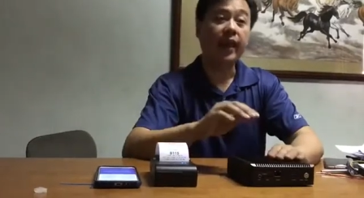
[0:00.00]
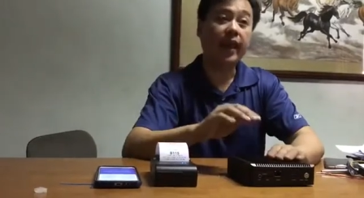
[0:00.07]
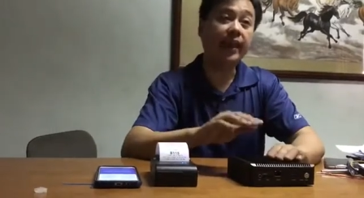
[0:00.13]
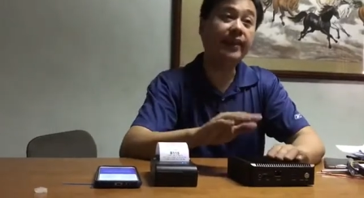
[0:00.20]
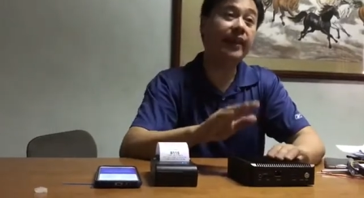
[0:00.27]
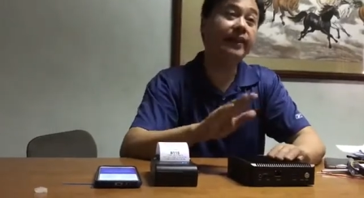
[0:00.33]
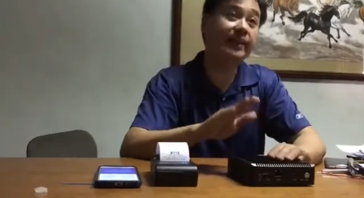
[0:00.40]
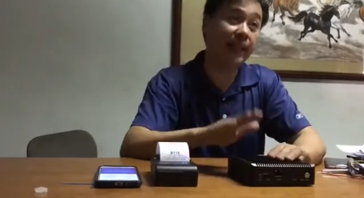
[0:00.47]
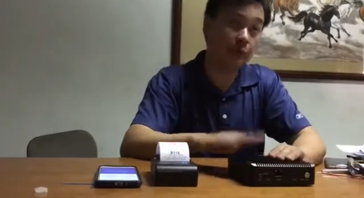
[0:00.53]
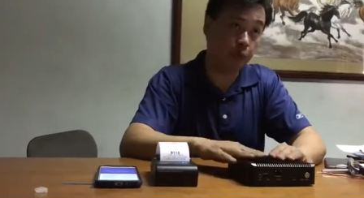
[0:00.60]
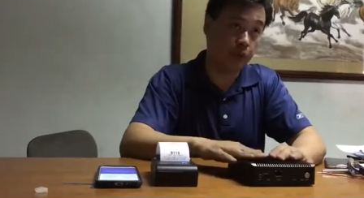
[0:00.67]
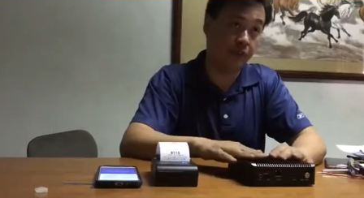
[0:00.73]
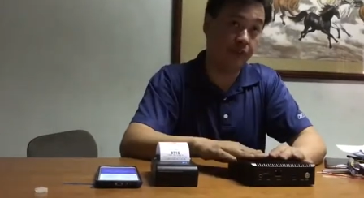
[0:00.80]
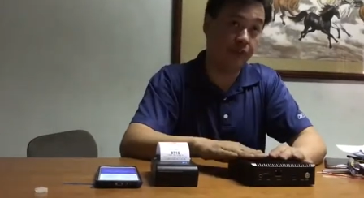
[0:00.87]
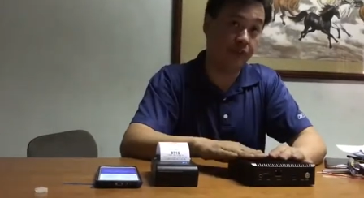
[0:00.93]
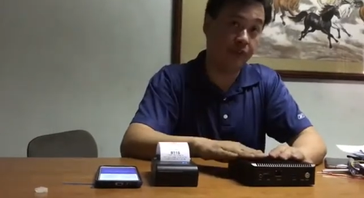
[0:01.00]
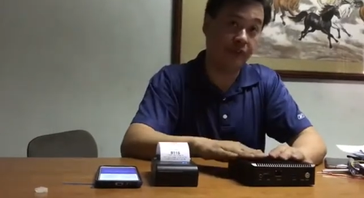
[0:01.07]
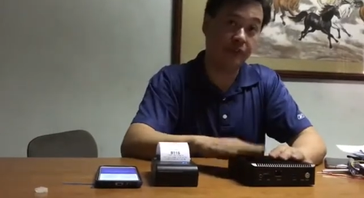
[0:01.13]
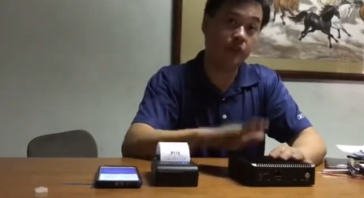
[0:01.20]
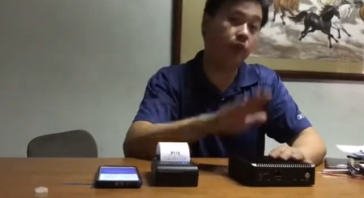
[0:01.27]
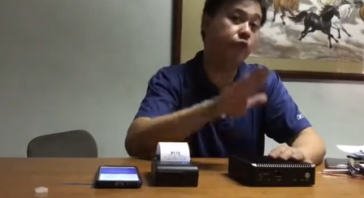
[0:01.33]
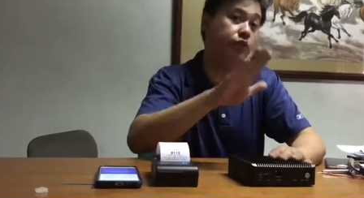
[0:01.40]
and a network
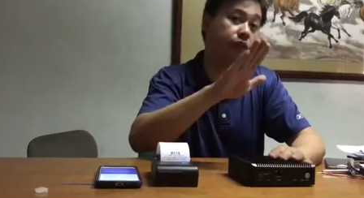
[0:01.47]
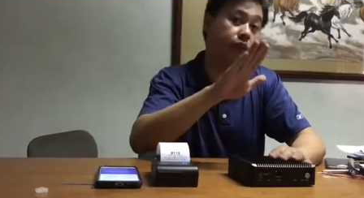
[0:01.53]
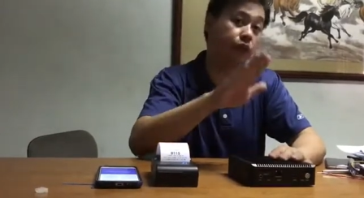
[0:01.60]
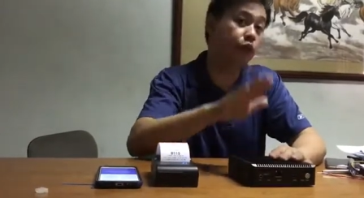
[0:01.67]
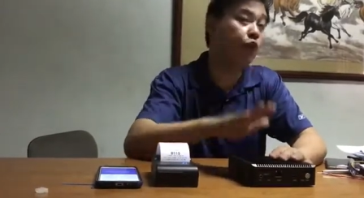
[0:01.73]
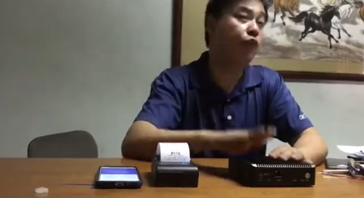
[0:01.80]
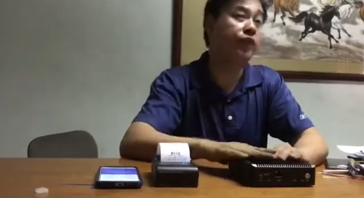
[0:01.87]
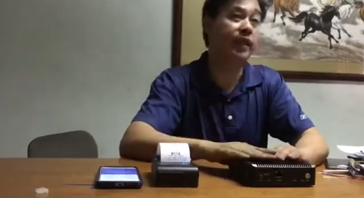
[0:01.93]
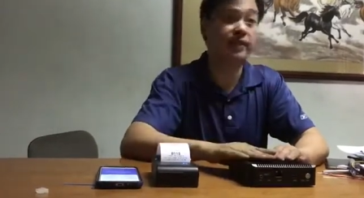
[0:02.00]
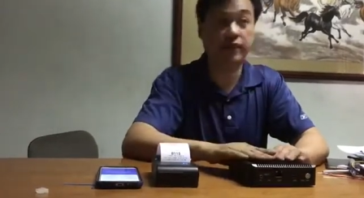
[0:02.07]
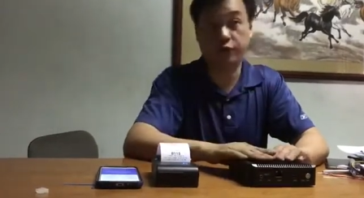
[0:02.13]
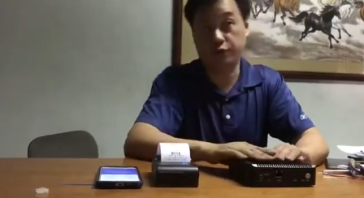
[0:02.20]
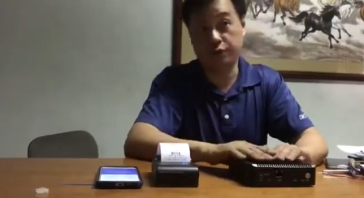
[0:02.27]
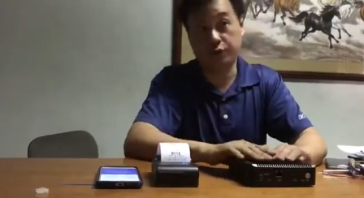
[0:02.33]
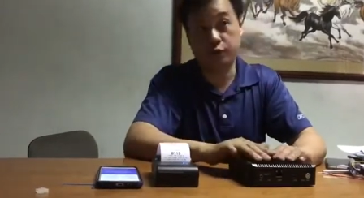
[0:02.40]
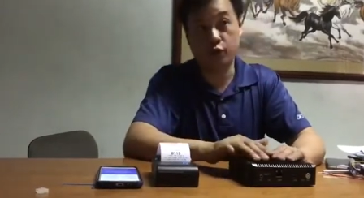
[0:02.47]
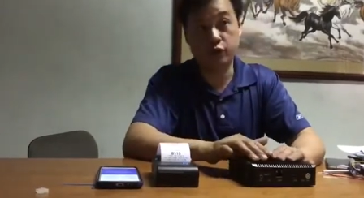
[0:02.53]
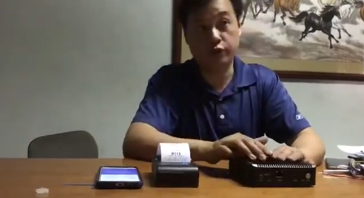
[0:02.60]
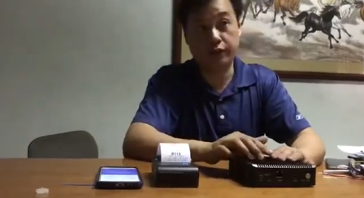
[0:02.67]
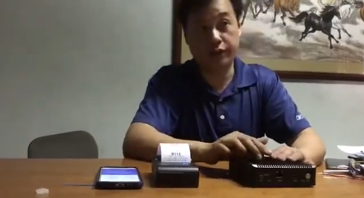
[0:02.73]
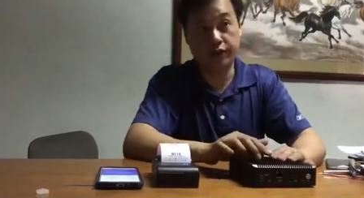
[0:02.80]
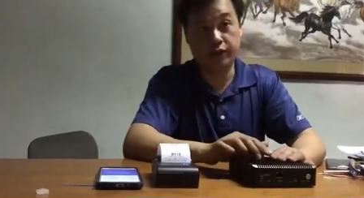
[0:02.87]
interface. Those are the two things that are
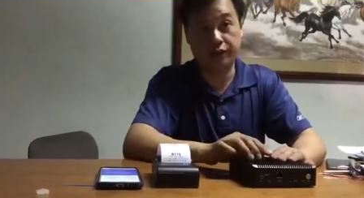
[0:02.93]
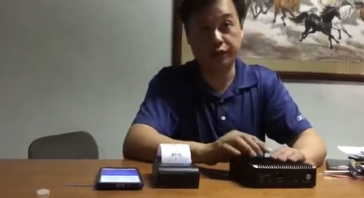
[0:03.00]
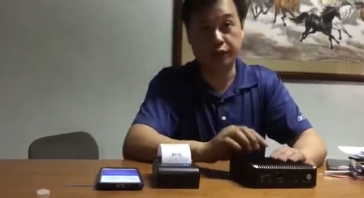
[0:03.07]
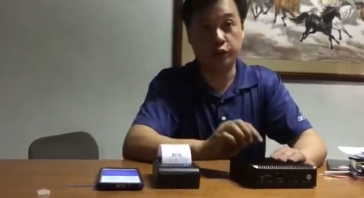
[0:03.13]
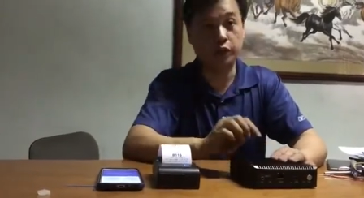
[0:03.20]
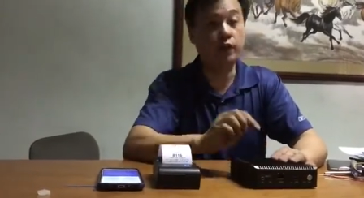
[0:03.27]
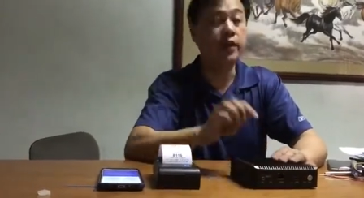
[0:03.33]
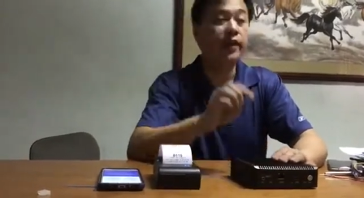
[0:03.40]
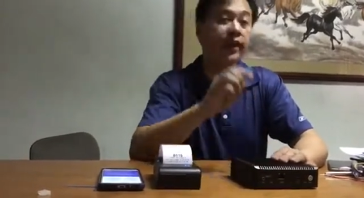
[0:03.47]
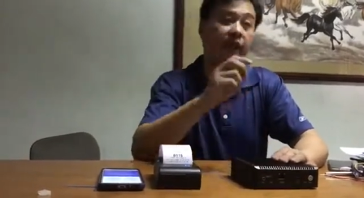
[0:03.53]
most critical for you.